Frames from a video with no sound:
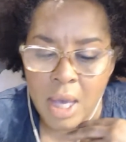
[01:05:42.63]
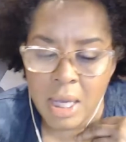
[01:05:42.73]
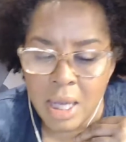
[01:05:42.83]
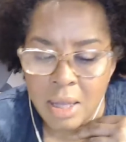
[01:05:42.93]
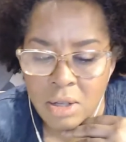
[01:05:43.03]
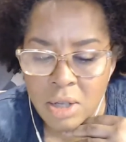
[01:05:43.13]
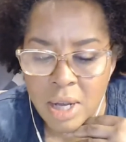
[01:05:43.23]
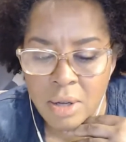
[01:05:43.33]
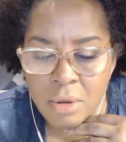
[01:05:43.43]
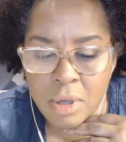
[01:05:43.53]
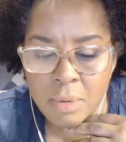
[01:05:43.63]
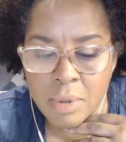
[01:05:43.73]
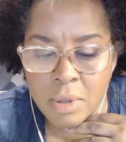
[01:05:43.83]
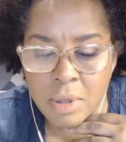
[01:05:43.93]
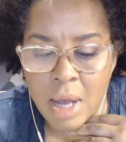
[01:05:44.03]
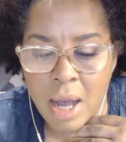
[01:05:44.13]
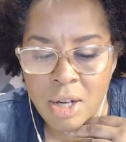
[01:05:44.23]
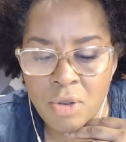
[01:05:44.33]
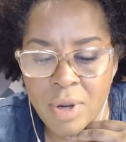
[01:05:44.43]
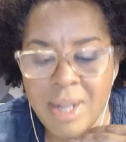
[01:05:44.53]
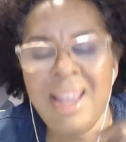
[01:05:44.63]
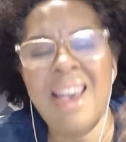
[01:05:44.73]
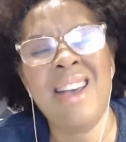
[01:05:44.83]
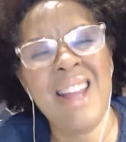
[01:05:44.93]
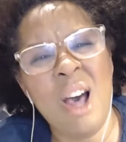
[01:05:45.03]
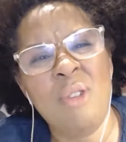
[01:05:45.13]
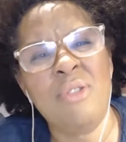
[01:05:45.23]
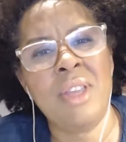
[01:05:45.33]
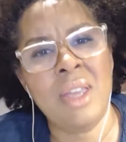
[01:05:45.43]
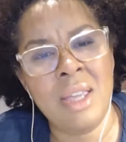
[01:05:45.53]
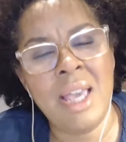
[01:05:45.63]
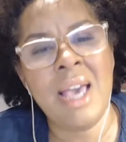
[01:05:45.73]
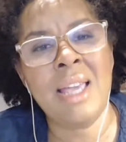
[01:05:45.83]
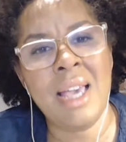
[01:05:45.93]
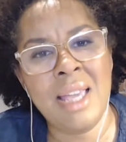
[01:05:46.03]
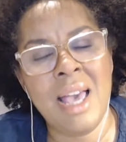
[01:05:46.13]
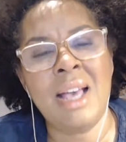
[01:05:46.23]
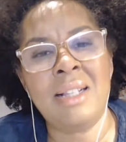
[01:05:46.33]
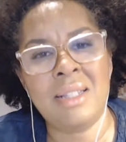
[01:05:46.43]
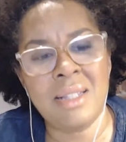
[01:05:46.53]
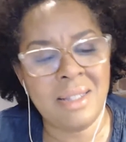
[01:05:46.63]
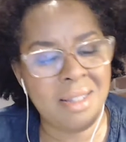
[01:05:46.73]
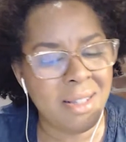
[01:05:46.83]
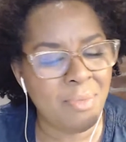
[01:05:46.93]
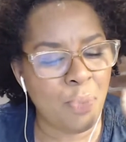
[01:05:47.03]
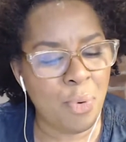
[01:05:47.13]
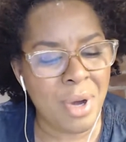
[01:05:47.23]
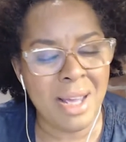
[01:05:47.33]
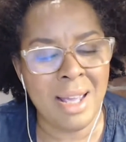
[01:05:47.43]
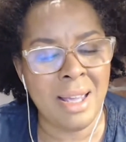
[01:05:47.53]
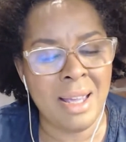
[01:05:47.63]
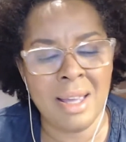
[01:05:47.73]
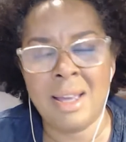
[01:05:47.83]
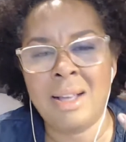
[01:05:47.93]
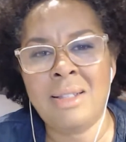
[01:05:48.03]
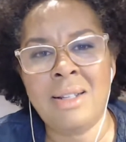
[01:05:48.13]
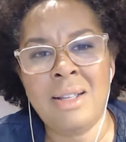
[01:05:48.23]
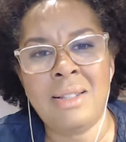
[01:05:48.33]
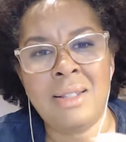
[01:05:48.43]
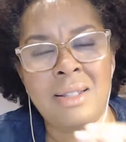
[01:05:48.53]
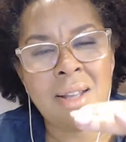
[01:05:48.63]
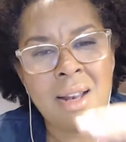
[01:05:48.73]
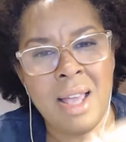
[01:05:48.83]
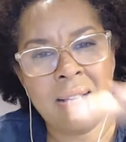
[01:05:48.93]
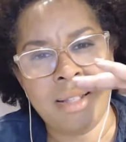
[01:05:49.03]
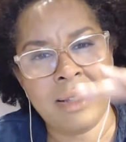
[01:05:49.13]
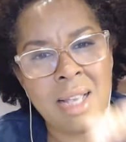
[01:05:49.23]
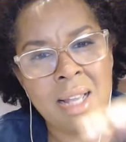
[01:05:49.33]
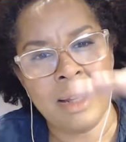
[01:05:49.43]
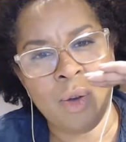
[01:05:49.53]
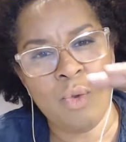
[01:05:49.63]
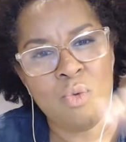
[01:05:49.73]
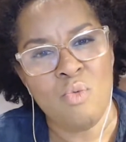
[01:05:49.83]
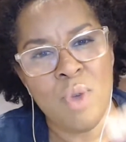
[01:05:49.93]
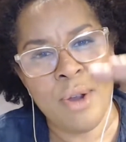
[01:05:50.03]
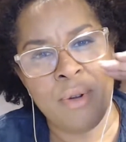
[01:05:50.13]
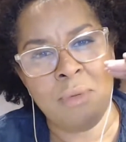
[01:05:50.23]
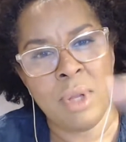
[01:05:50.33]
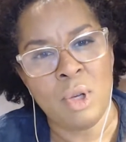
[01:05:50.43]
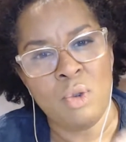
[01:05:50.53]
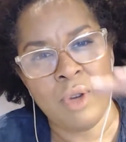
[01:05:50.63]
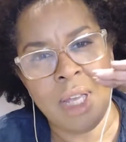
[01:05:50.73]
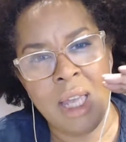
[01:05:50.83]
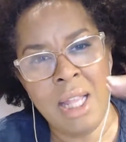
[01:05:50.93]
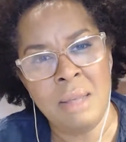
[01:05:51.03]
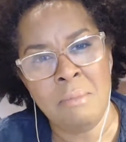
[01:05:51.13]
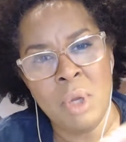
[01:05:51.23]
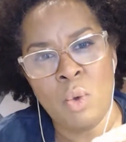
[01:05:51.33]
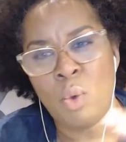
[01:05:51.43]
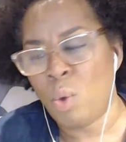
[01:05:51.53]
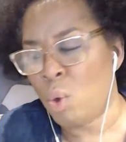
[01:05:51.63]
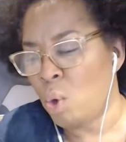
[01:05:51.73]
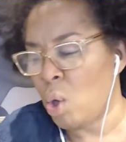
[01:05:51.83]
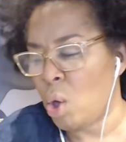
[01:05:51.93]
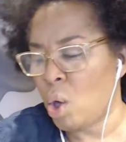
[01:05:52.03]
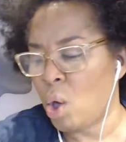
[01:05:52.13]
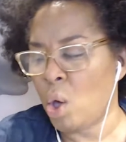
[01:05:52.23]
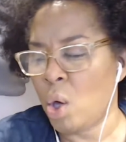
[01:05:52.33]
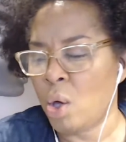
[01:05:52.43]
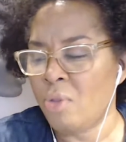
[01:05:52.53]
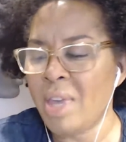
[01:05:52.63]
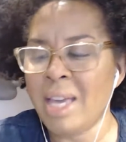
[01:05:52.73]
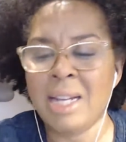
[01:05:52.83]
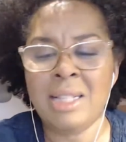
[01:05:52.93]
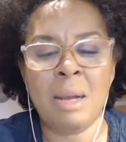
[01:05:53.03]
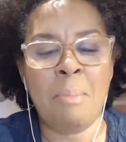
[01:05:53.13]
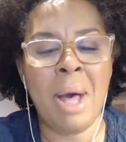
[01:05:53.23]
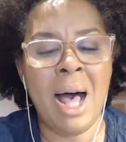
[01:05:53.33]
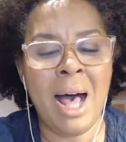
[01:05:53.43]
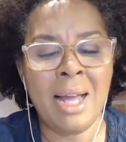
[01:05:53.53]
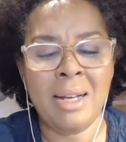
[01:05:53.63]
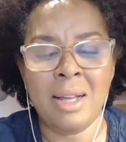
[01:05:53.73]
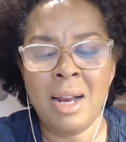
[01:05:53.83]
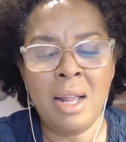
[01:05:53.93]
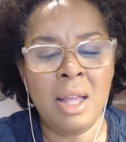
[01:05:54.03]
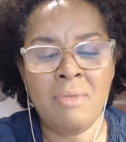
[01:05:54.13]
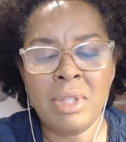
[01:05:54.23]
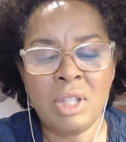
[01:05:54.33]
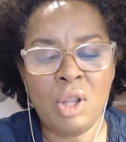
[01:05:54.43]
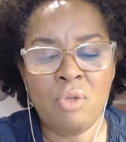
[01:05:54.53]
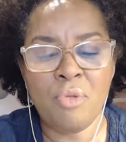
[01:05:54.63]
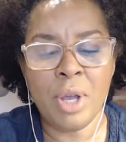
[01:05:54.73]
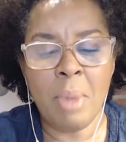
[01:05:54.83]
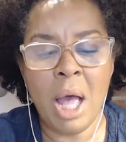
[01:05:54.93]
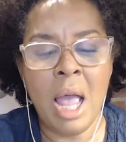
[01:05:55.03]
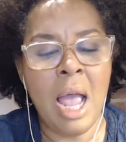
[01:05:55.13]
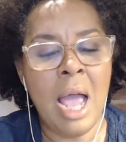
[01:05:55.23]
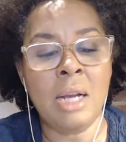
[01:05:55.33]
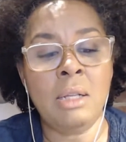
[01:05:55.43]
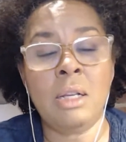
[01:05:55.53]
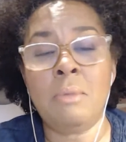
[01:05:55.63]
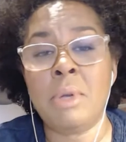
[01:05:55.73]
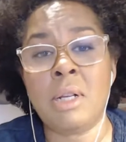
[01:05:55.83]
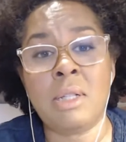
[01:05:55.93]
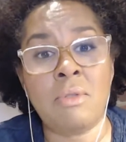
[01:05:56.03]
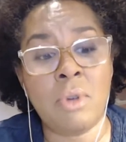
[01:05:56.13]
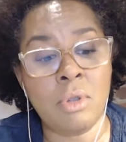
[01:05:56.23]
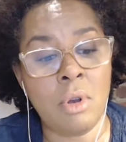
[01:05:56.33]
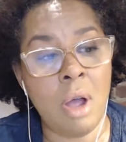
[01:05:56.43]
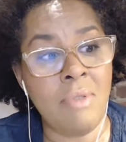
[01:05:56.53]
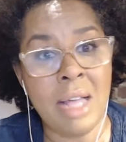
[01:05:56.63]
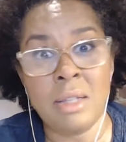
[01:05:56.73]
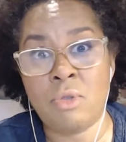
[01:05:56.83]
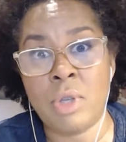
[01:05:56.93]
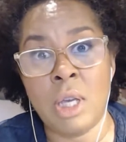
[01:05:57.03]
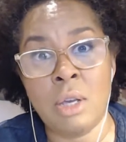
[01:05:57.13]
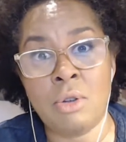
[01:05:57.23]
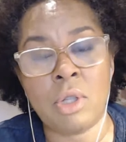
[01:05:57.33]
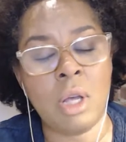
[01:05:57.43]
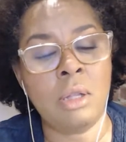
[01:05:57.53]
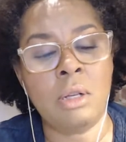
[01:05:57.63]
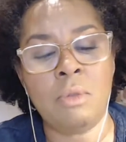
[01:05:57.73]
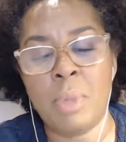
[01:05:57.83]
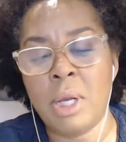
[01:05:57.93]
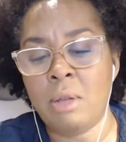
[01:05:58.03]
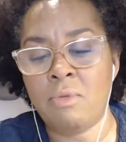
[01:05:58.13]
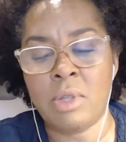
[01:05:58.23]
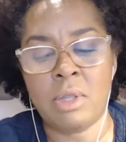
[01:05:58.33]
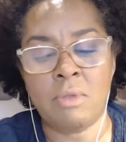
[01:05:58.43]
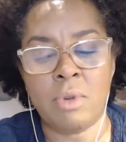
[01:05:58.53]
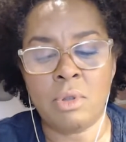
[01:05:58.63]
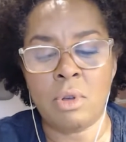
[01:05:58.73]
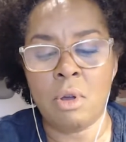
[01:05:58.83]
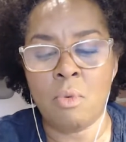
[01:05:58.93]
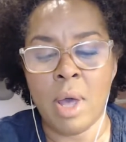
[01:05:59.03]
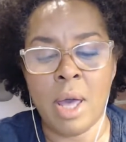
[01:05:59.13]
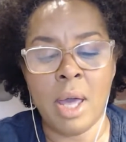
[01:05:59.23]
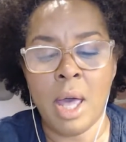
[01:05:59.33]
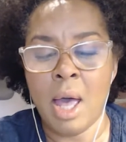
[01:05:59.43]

yeah, the shine in your lips looks hydrating, yeah, and healthy, yeah, yeah, yeah. It's just pretty. It's just a nice. It's like a little weird little in the middle thing, and it's in a pot, and I love this little freaking pot. And a little bit of this stuff goes along. I've had this for years. A little bit of this stuff goes a long way.